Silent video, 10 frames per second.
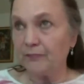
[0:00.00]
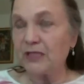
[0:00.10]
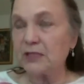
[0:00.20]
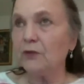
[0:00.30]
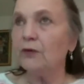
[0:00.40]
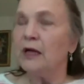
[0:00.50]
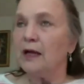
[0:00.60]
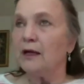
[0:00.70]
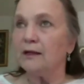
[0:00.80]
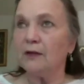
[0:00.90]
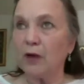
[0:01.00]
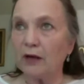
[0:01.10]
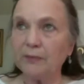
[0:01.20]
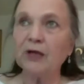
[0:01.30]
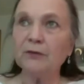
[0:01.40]
So they want
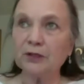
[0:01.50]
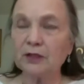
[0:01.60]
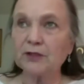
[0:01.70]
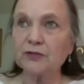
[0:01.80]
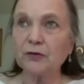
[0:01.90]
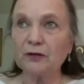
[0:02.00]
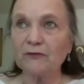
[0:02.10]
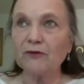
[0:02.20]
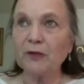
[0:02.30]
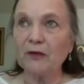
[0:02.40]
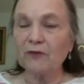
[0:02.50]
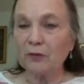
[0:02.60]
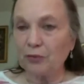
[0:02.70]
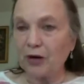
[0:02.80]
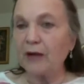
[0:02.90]
to be able to control it from that very
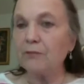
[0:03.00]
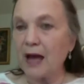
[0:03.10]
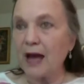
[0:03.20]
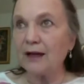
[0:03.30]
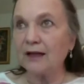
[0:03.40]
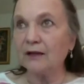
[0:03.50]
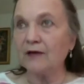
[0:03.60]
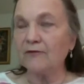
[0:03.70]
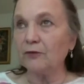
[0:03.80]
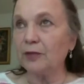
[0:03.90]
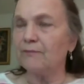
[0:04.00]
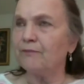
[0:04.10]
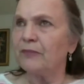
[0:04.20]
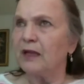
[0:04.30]
pragmatic level, but